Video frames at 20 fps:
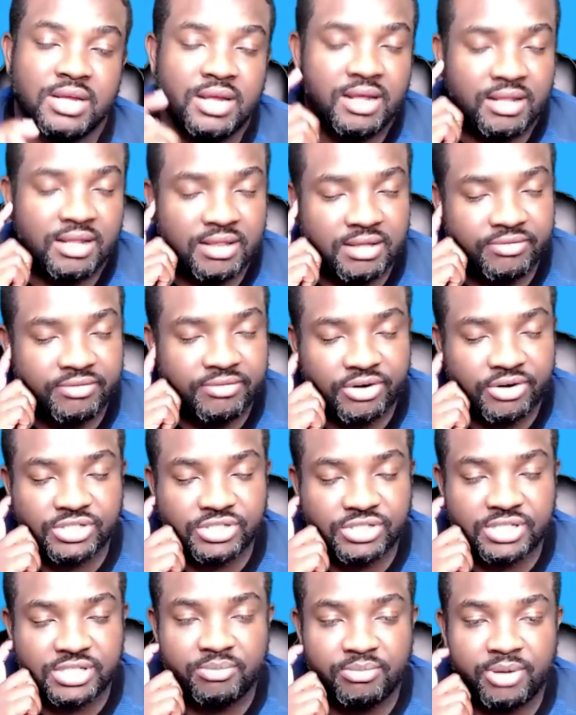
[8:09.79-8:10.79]
the first
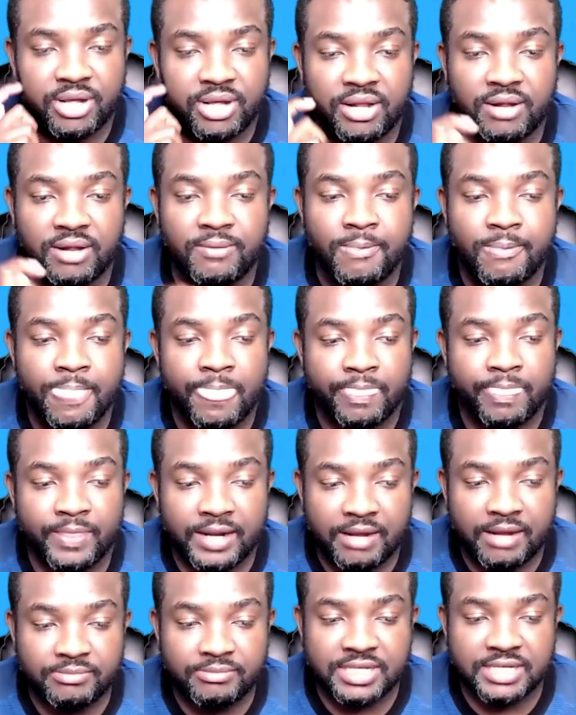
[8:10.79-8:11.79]
email that I'm
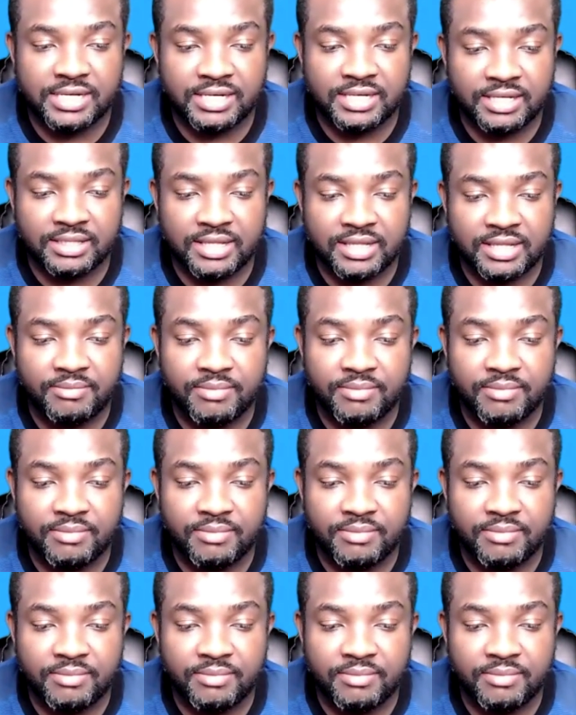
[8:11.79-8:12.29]
sending them,